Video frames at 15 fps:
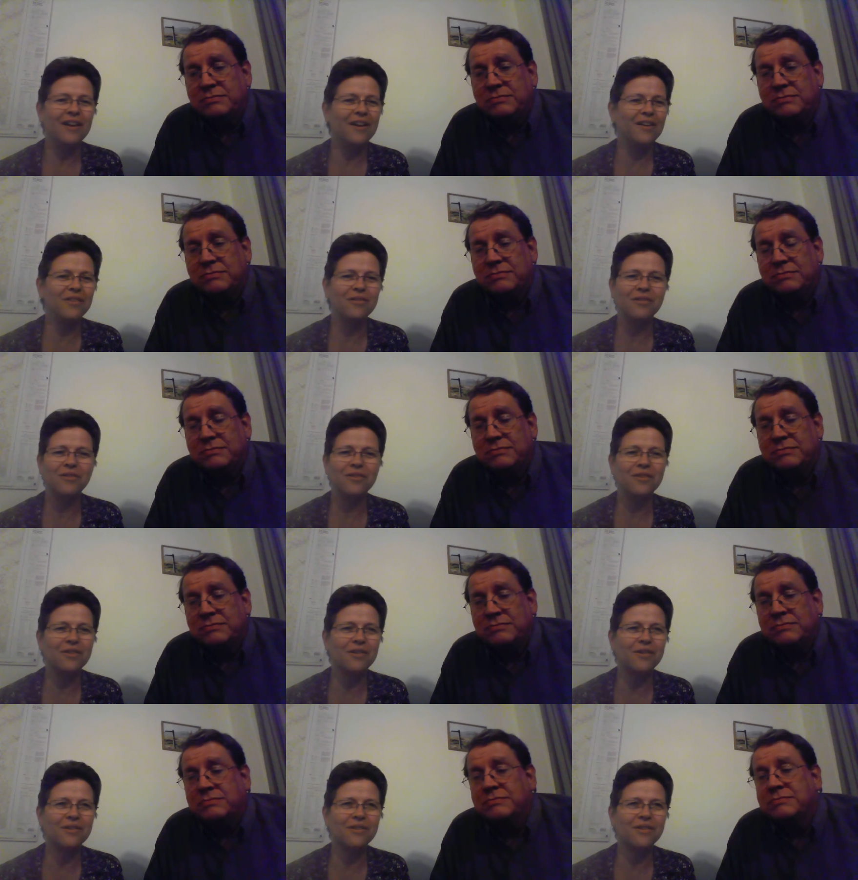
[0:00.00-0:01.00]
Speaker 1: uh, through
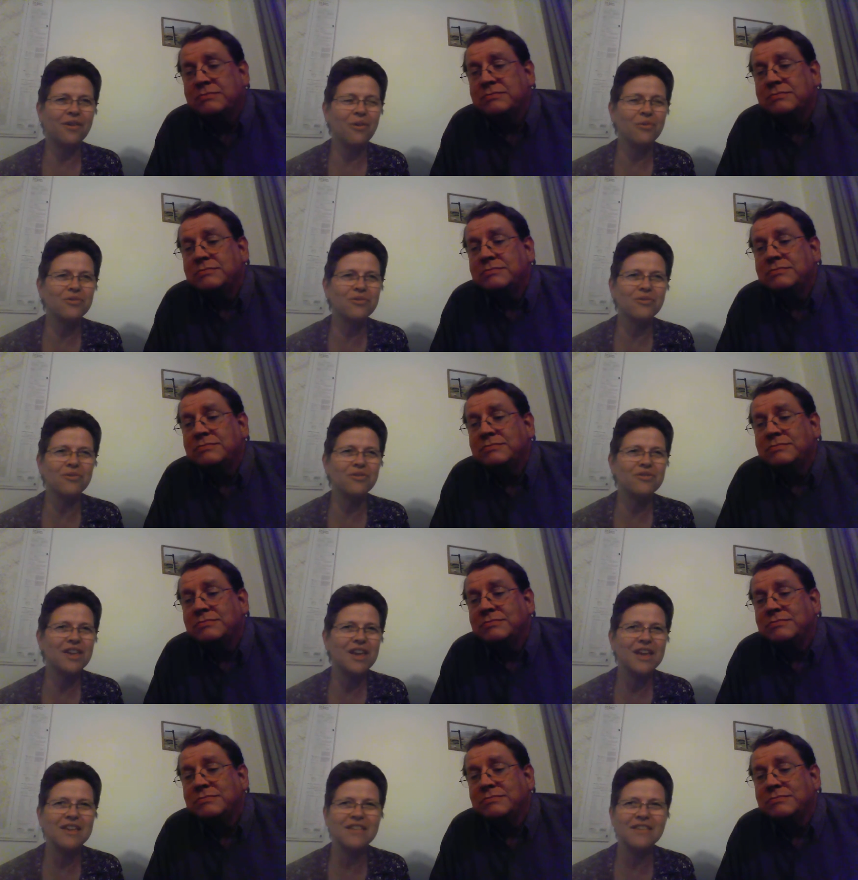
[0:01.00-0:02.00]
the cultural
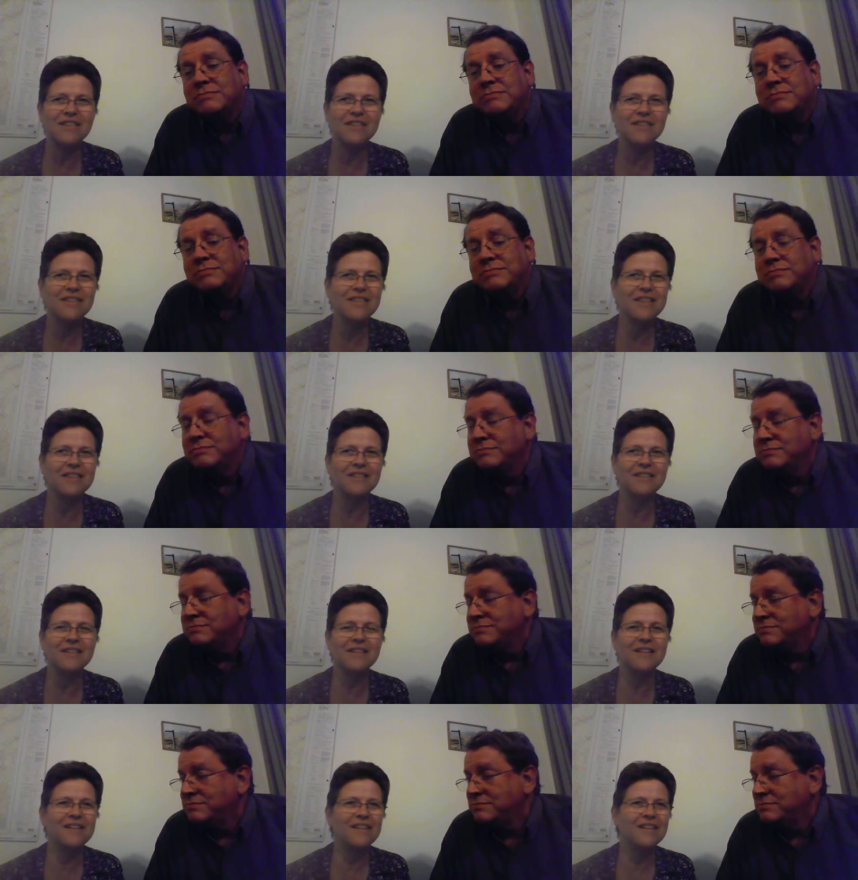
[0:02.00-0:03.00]
changes
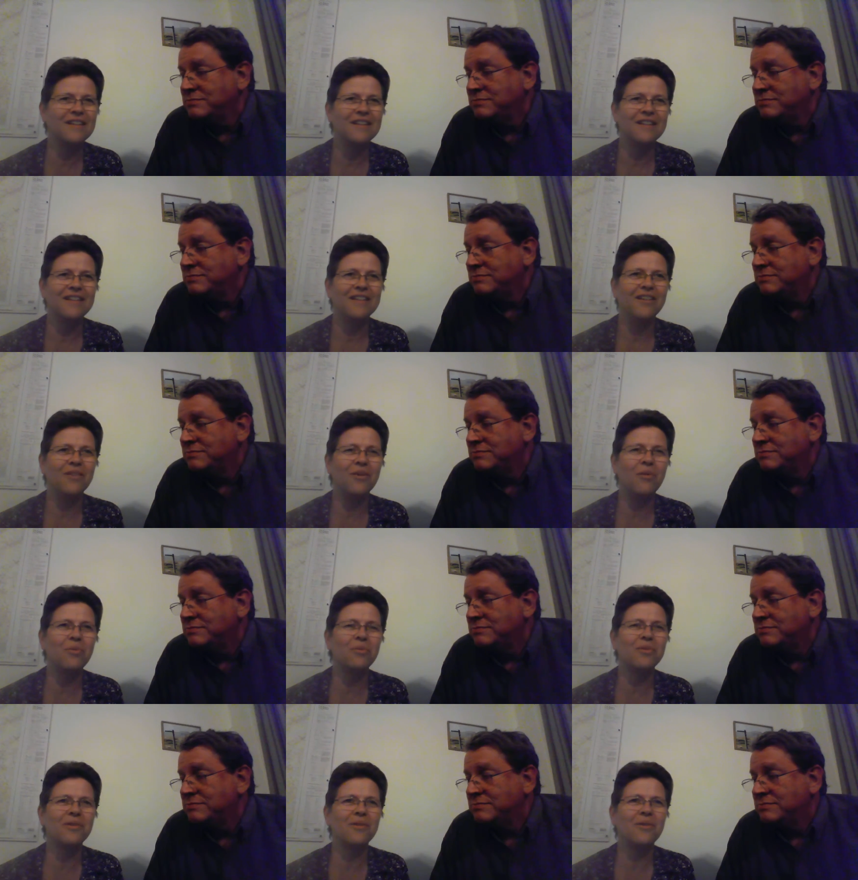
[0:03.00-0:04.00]
and uh, all
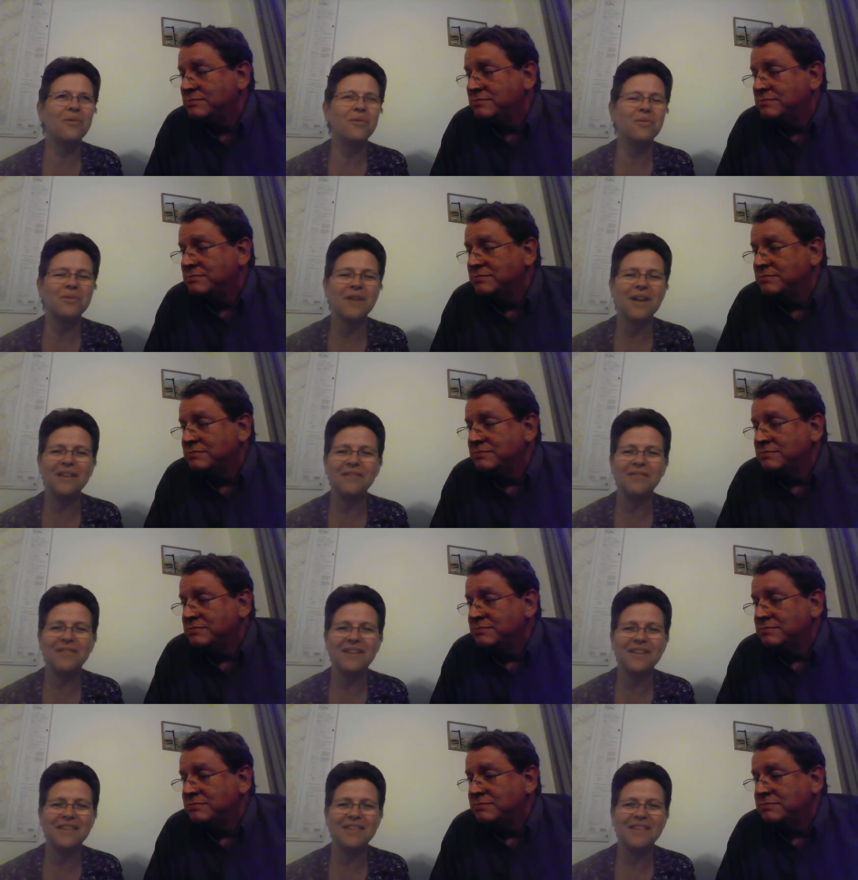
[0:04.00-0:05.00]
those all those kind of
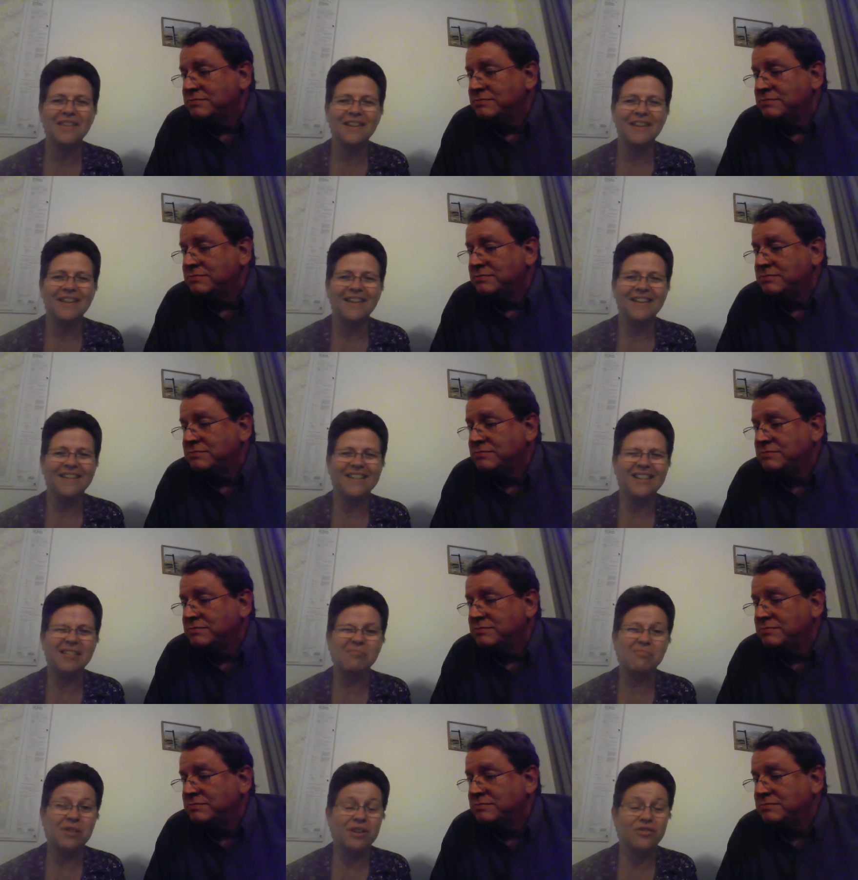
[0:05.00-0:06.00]
things.
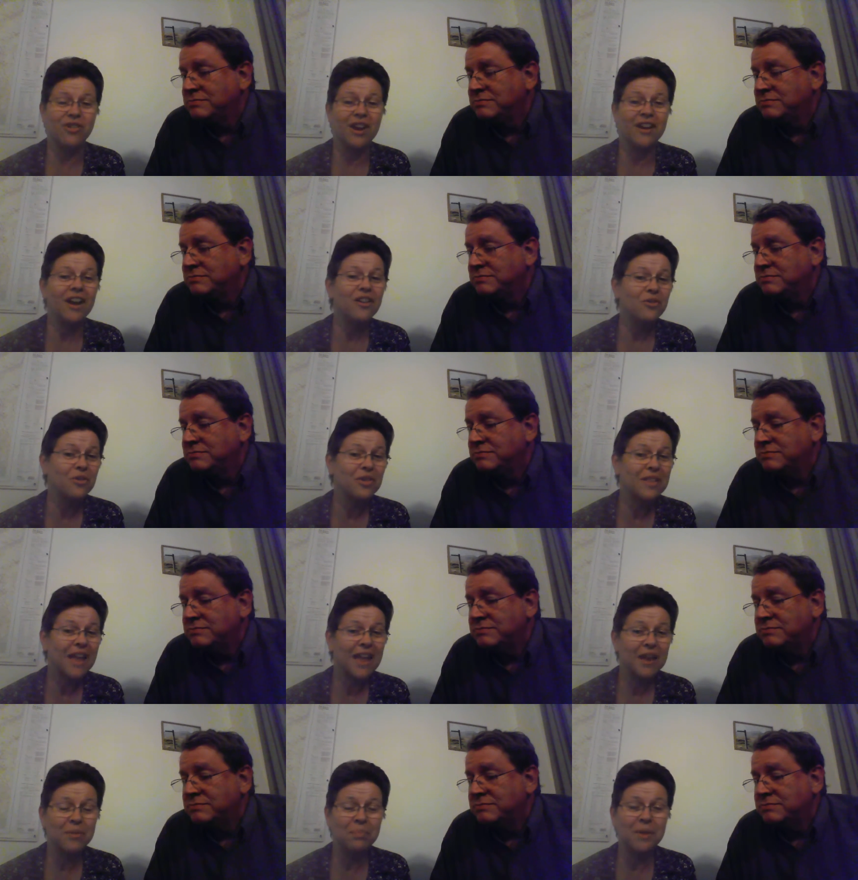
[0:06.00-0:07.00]
Um, trying to
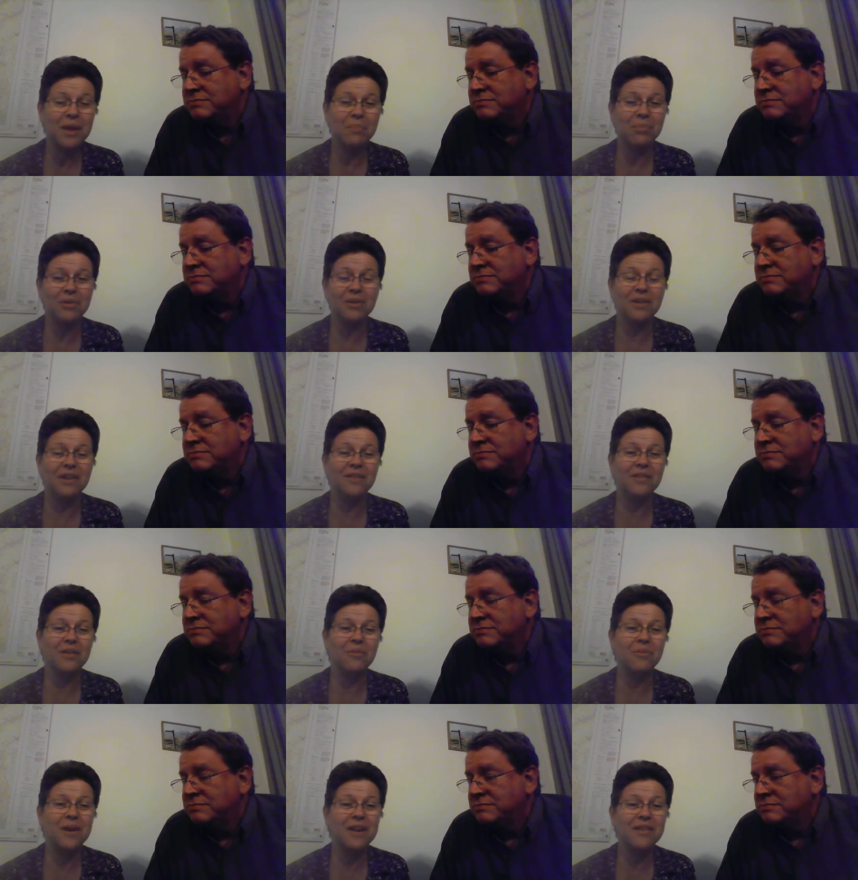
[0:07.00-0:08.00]
understand people and
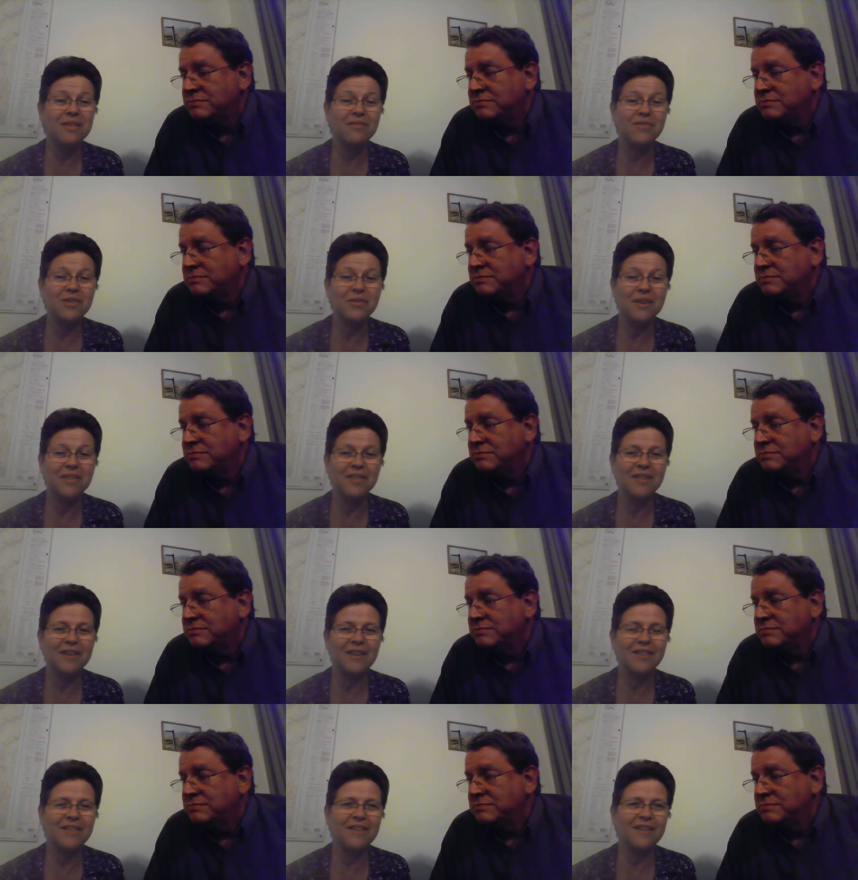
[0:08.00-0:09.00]
their ways of doing
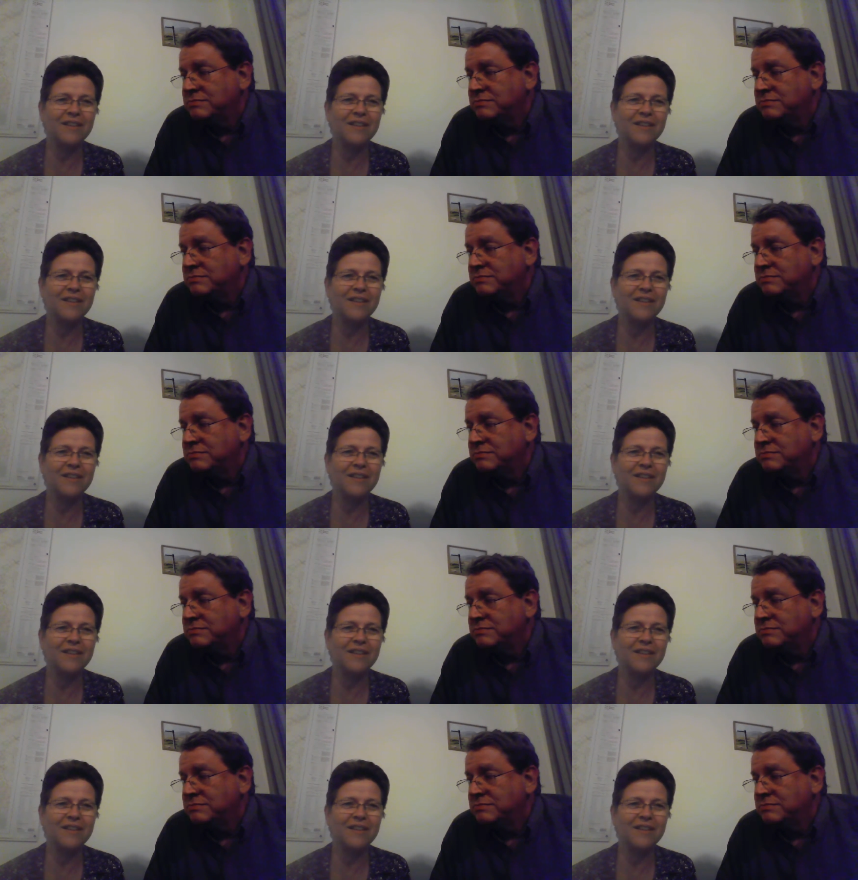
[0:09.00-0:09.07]
things